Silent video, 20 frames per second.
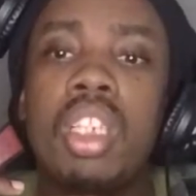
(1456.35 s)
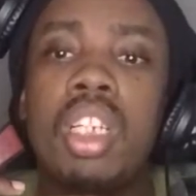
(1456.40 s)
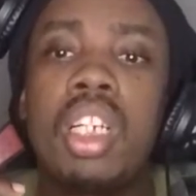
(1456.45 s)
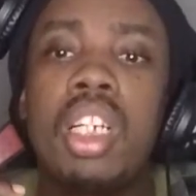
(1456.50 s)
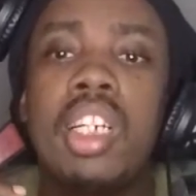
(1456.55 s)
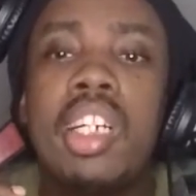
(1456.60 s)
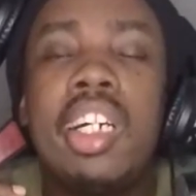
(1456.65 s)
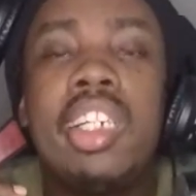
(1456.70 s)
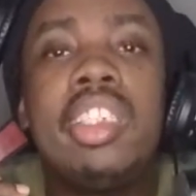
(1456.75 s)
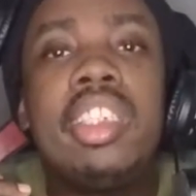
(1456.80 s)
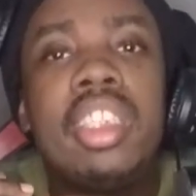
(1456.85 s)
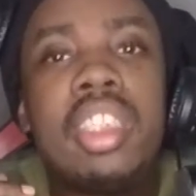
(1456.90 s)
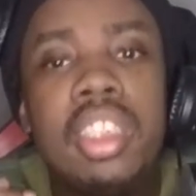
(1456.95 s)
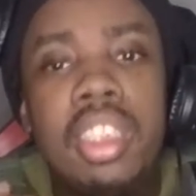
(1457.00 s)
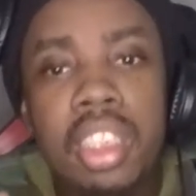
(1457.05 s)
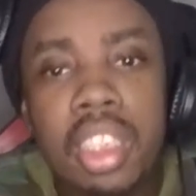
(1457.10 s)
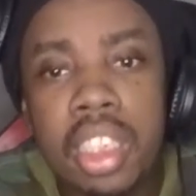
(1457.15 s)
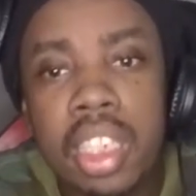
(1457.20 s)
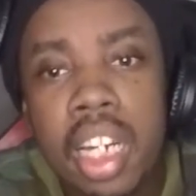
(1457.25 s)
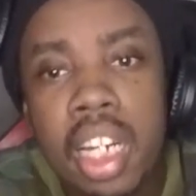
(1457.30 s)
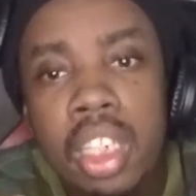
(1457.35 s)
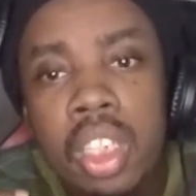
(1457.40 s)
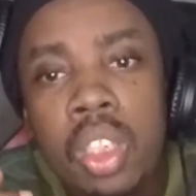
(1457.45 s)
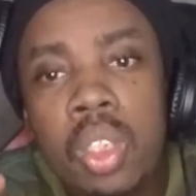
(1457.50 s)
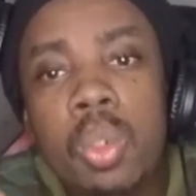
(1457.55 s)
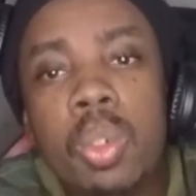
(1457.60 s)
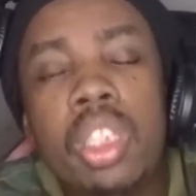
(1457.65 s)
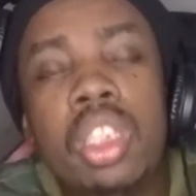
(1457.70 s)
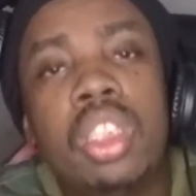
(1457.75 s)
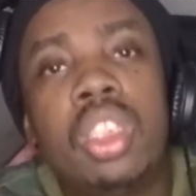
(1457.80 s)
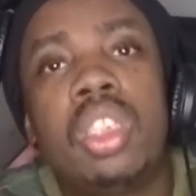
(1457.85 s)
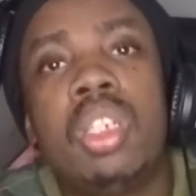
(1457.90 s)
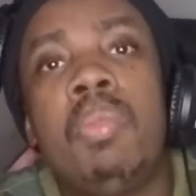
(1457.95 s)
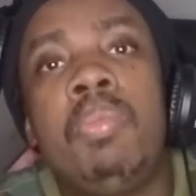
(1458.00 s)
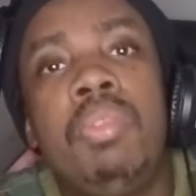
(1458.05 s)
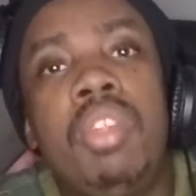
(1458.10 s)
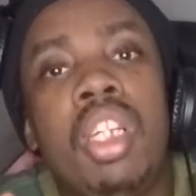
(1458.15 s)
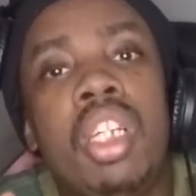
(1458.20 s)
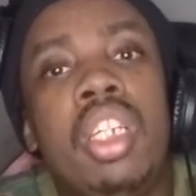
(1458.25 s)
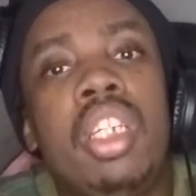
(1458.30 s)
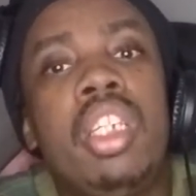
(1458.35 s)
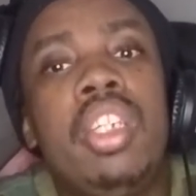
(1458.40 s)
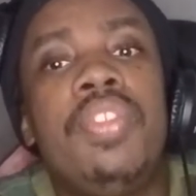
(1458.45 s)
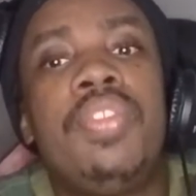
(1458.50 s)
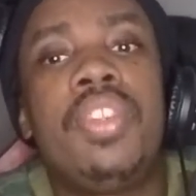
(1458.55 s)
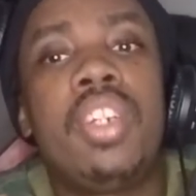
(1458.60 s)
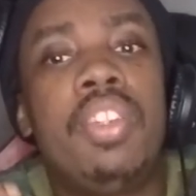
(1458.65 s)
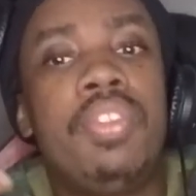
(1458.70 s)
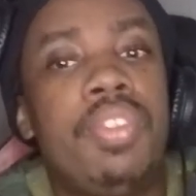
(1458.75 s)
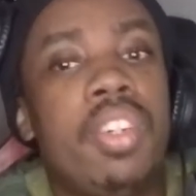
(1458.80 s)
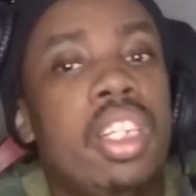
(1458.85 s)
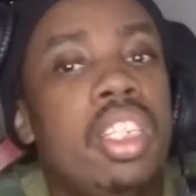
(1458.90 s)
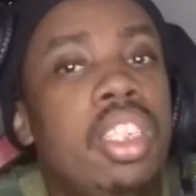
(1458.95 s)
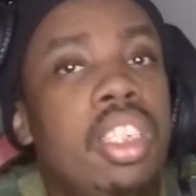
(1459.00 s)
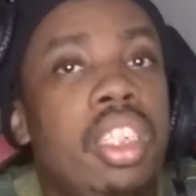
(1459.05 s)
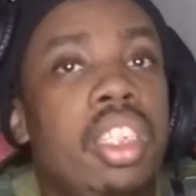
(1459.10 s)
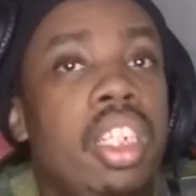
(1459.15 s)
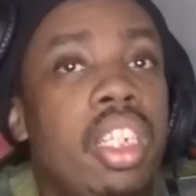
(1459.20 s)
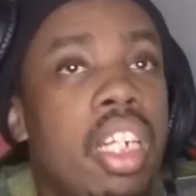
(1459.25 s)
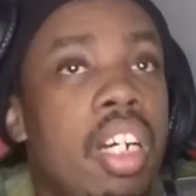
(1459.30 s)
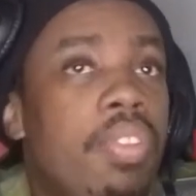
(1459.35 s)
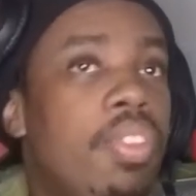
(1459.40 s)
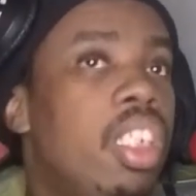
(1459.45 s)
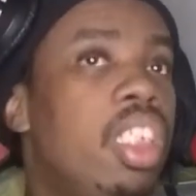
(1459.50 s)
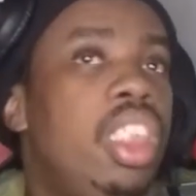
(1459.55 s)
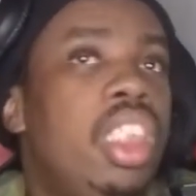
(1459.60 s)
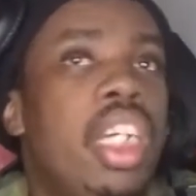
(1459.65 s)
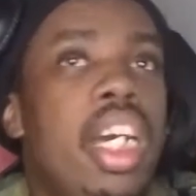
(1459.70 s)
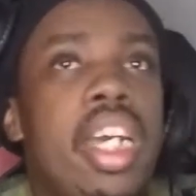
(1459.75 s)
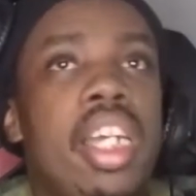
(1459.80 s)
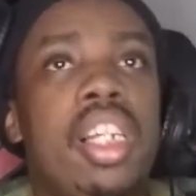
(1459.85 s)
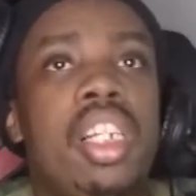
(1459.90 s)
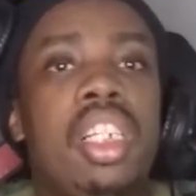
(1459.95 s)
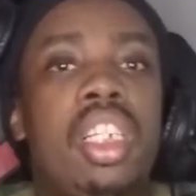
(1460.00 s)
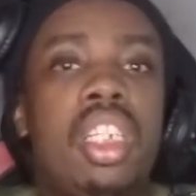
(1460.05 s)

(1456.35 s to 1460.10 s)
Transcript: consider doing something different for the sake of the child.